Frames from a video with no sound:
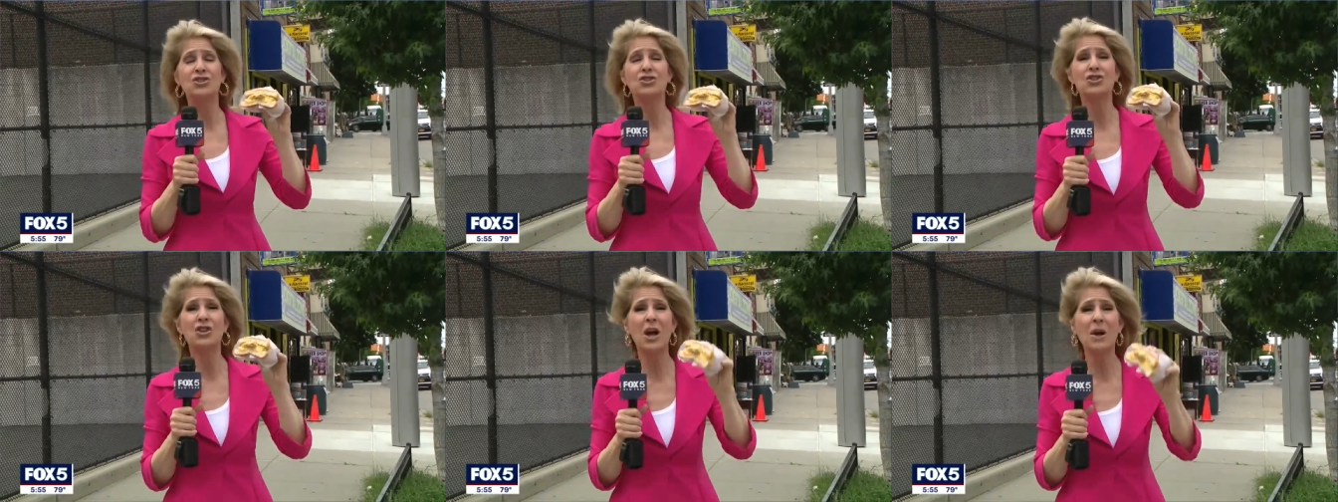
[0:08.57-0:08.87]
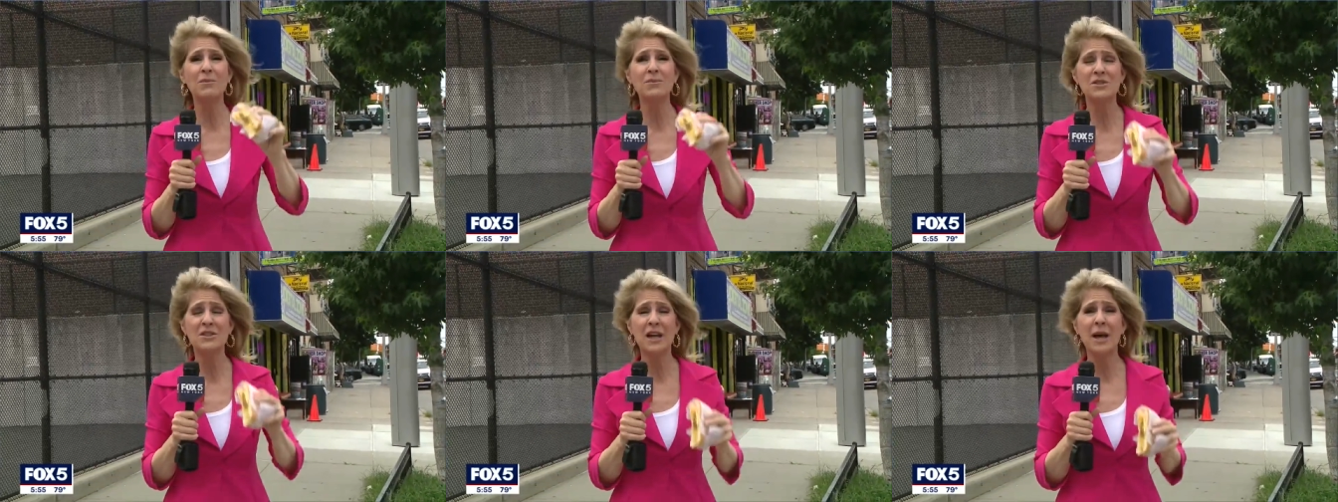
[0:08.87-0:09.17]

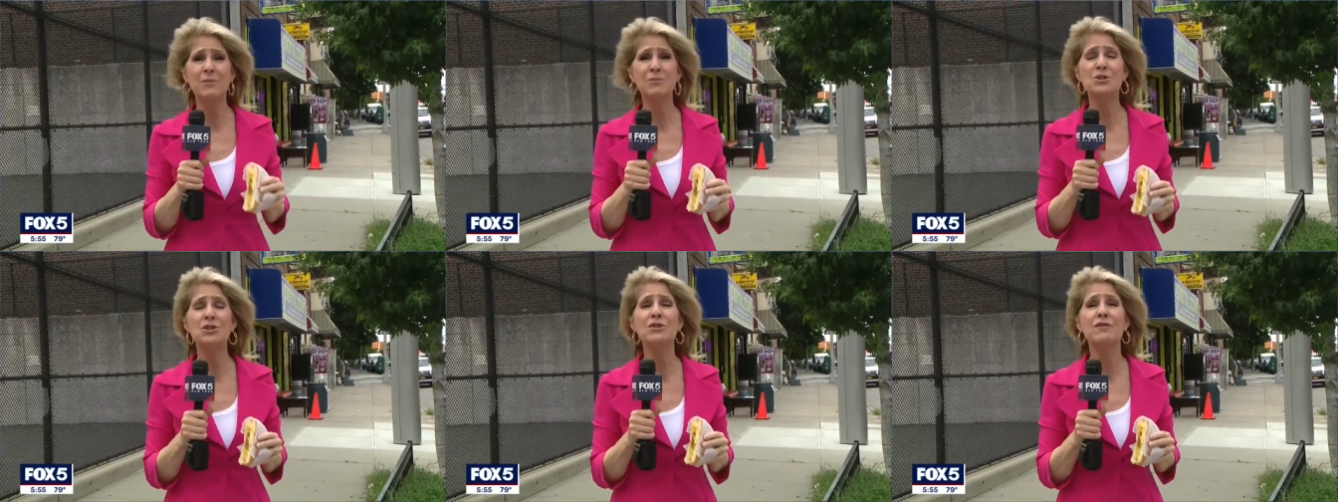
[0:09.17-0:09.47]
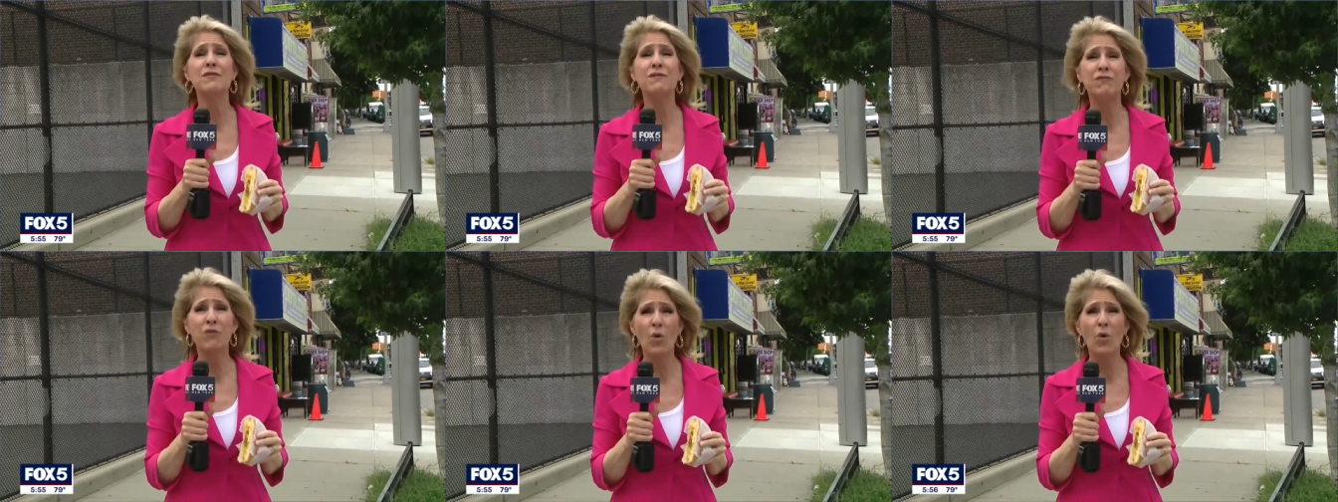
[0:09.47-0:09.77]
jumps up
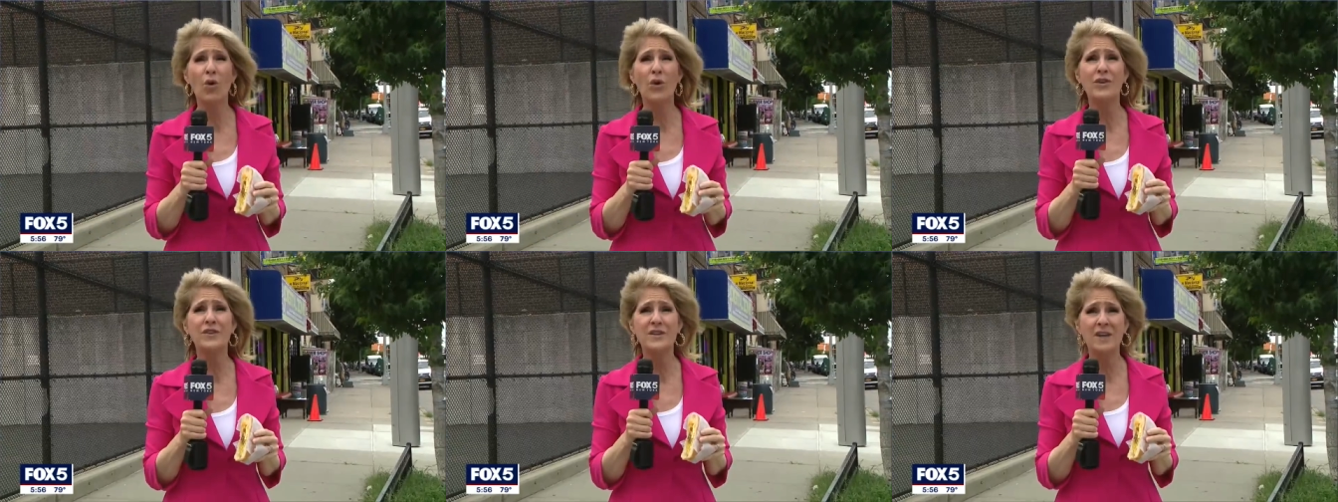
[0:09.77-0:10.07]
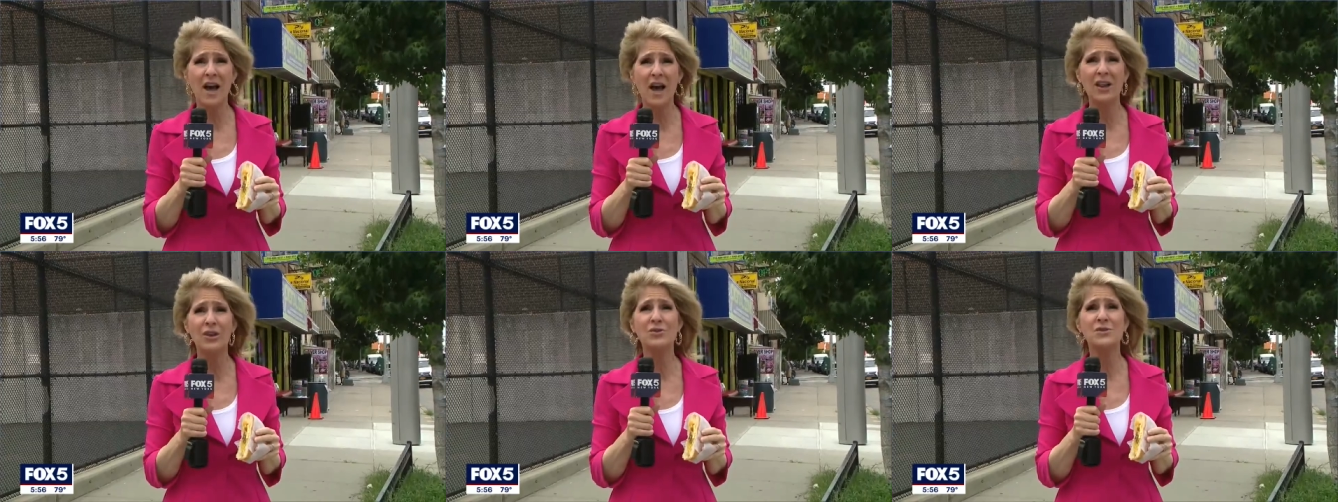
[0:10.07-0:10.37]
to
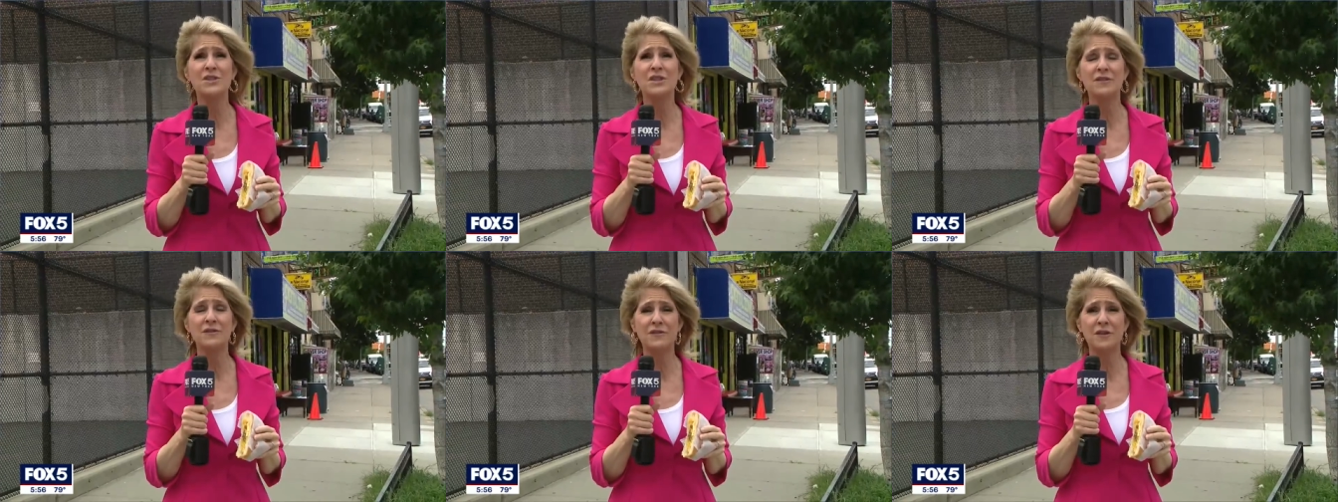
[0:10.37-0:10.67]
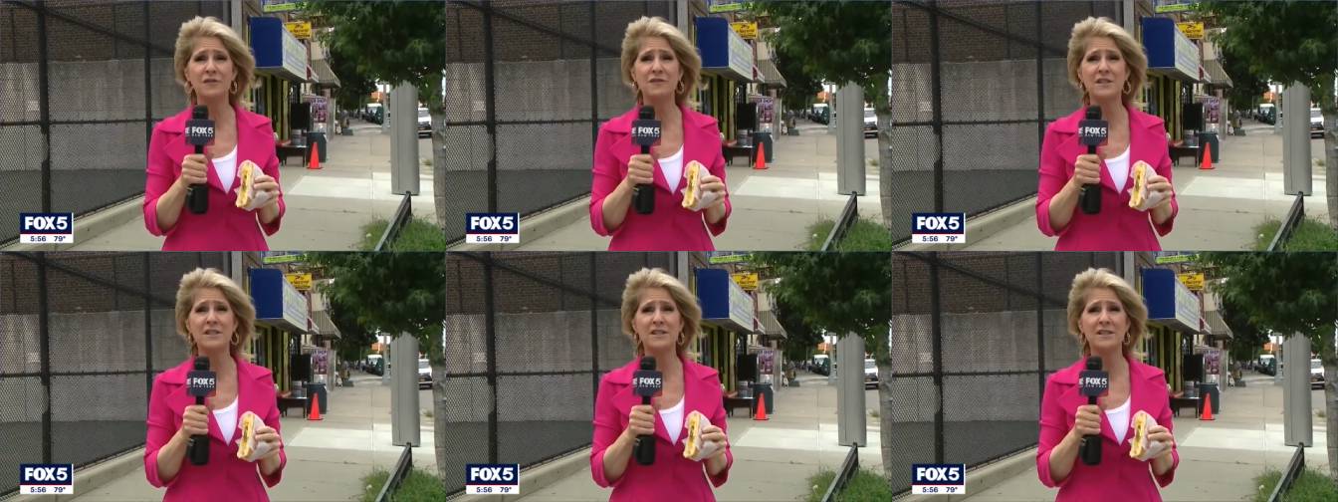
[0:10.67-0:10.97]

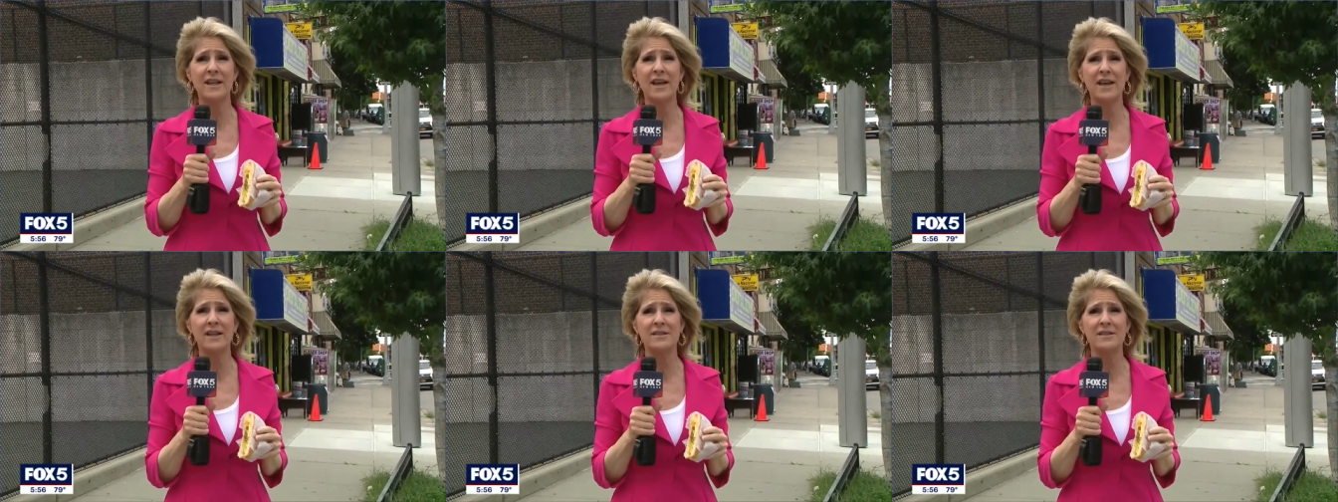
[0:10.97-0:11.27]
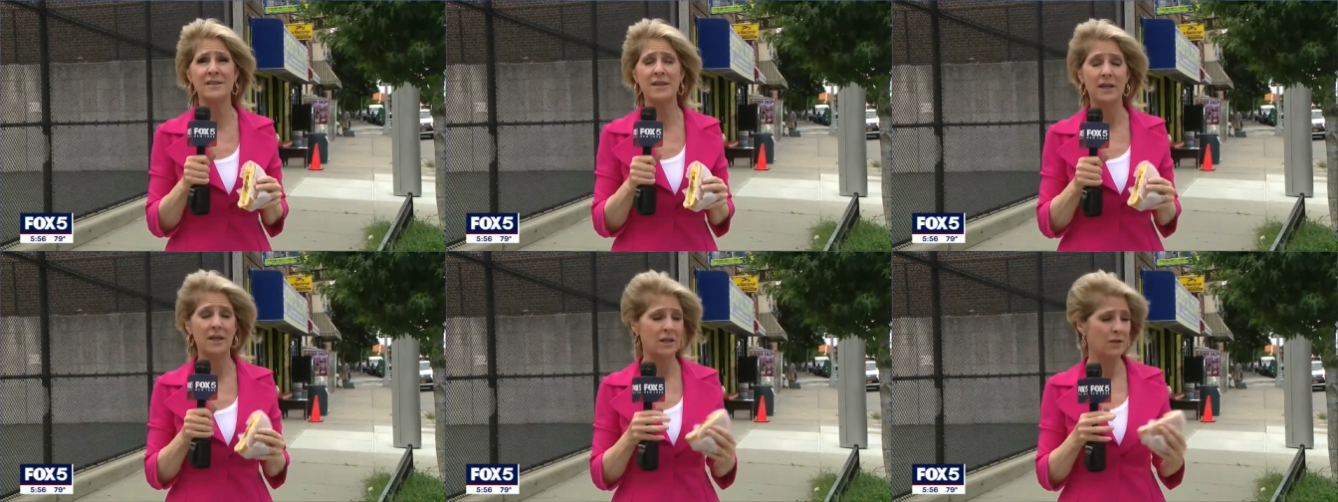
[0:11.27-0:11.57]

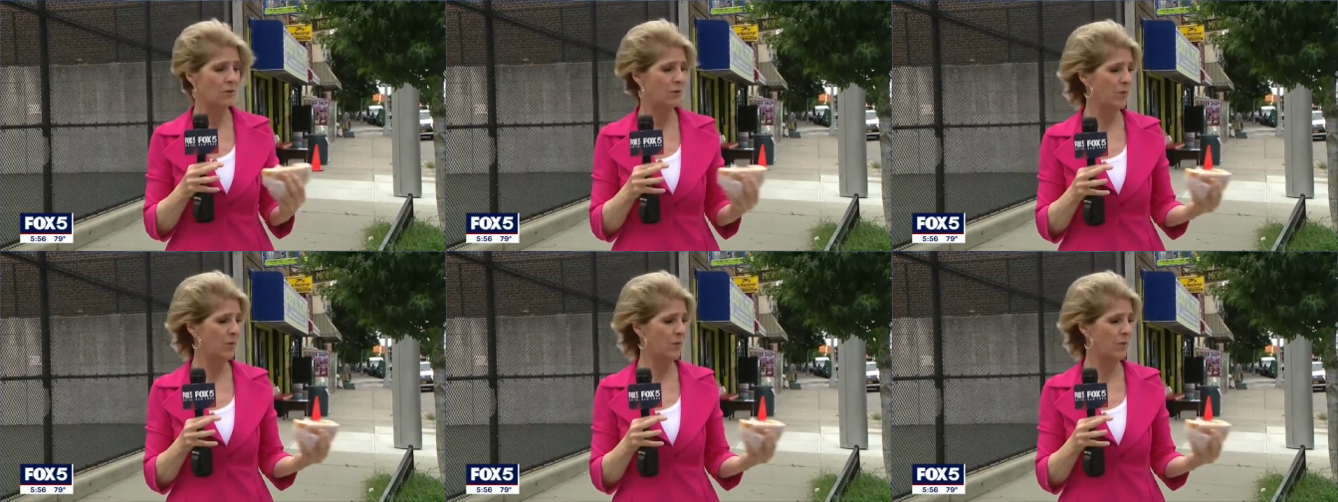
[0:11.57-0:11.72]
$4.50.